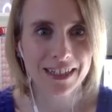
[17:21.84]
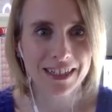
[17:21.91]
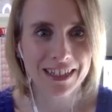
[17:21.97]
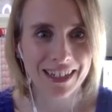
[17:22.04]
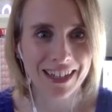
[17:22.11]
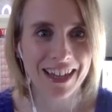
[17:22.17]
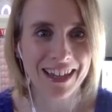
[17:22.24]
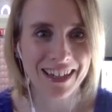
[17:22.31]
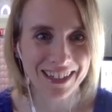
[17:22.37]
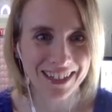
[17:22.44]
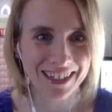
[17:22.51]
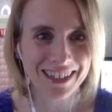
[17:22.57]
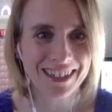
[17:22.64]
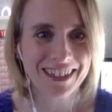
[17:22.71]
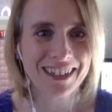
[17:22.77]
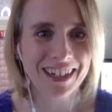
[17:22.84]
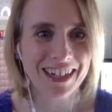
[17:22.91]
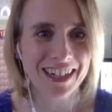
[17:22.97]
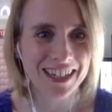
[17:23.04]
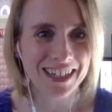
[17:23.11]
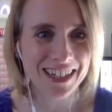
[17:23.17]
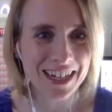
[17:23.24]
Like I
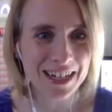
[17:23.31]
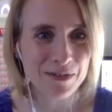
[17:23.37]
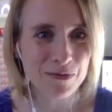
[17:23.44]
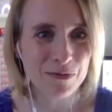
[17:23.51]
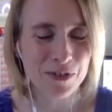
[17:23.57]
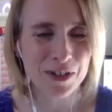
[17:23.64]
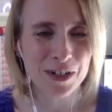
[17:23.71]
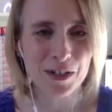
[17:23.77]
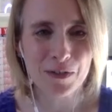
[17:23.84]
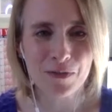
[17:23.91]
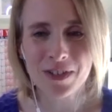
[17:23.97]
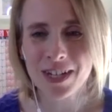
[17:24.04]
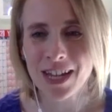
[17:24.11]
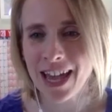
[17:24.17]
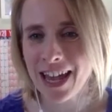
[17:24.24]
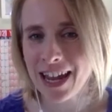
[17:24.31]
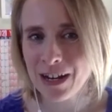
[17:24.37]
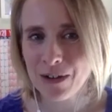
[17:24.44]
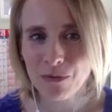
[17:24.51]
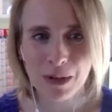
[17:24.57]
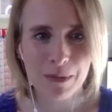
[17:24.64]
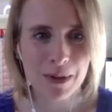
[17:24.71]
can get in front of
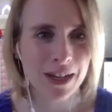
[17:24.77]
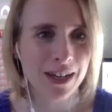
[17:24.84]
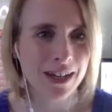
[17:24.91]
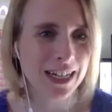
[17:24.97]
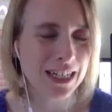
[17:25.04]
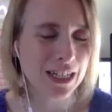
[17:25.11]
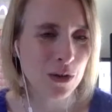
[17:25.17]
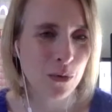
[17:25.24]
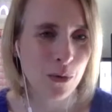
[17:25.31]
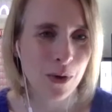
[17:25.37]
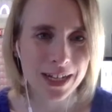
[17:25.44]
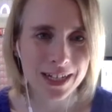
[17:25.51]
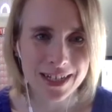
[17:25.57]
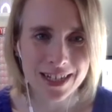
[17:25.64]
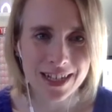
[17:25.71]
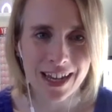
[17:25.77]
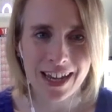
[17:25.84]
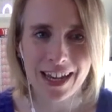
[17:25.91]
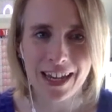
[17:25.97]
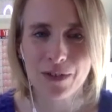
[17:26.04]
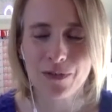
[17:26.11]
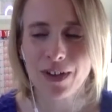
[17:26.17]
10 women, it's quite
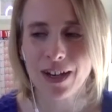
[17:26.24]
safe,